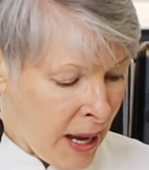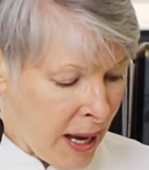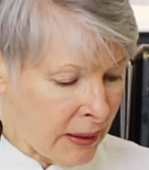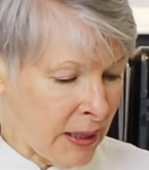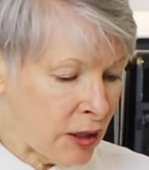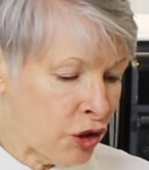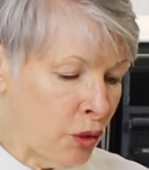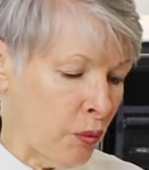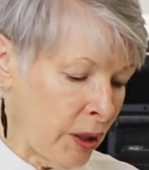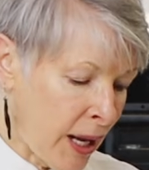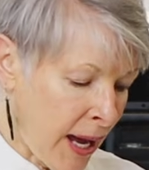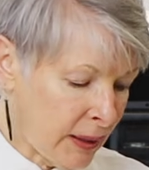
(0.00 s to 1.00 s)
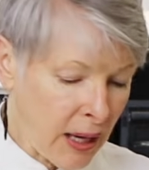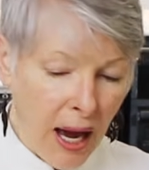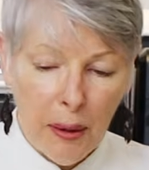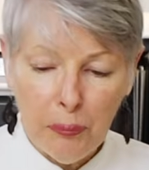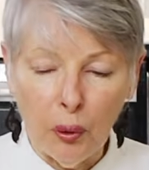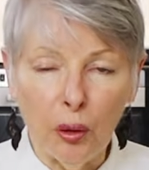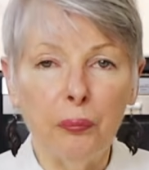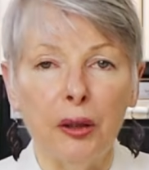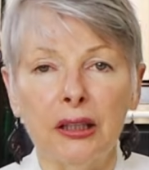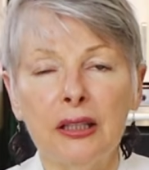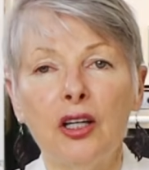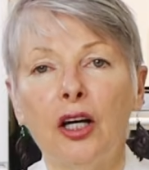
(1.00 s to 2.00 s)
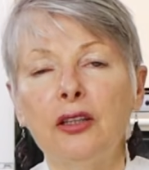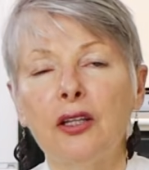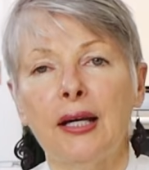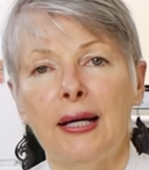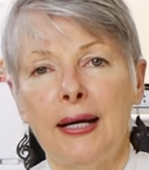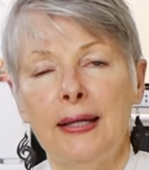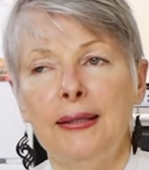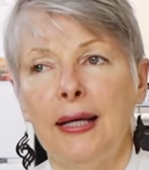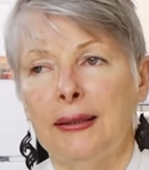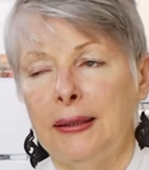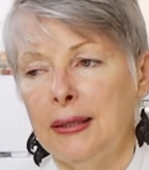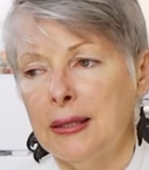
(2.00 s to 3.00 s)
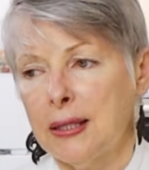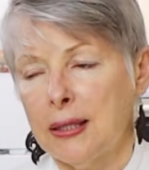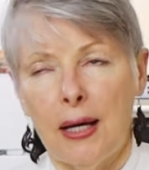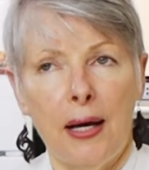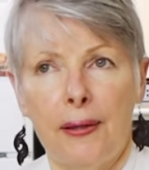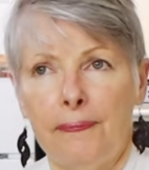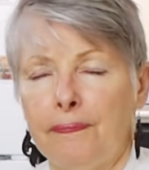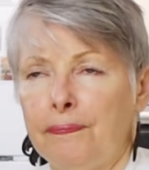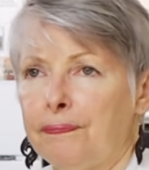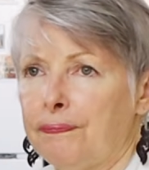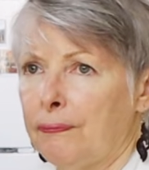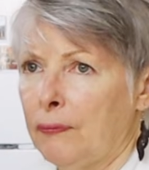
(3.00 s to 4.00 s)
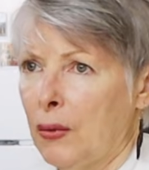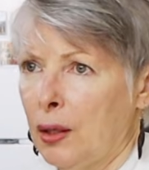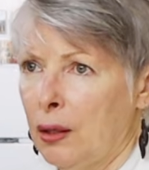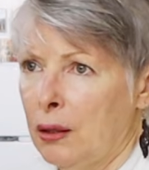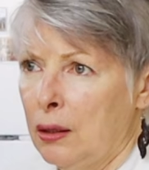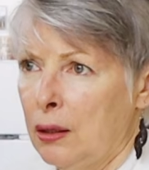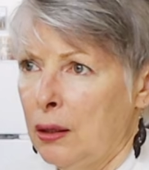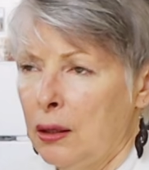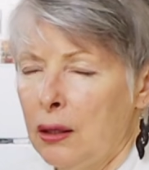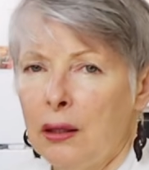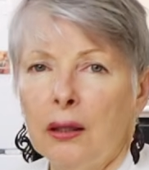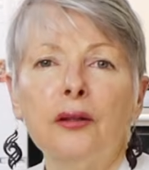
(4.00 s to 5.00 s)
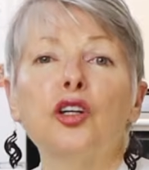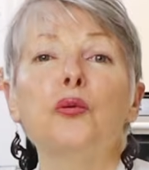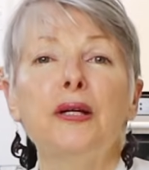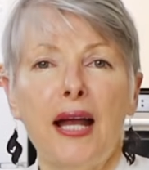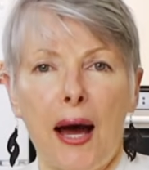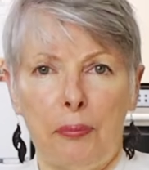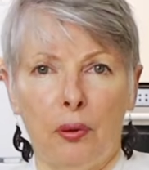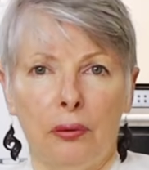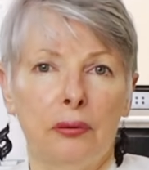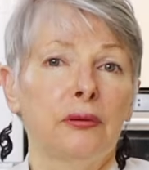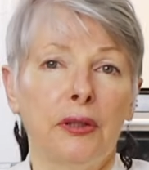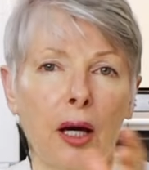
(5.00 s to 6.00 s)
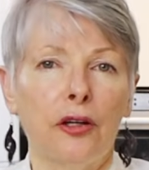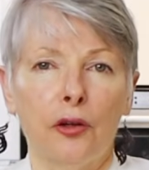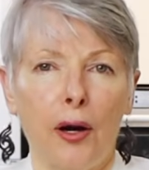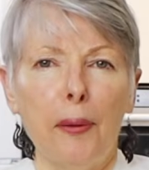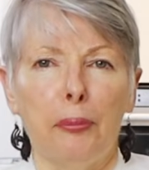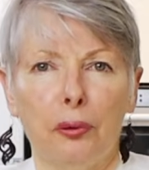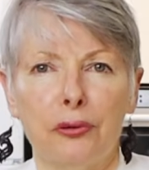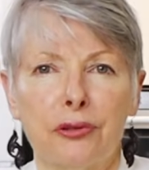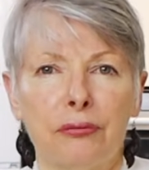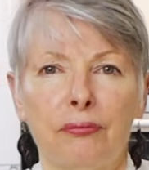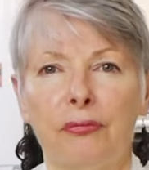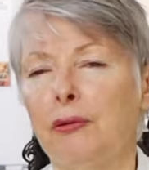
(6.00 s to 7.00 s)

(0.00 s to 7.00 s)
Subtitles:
And yes, you would add apple, but not the kind that is, not the green apple, the other apples.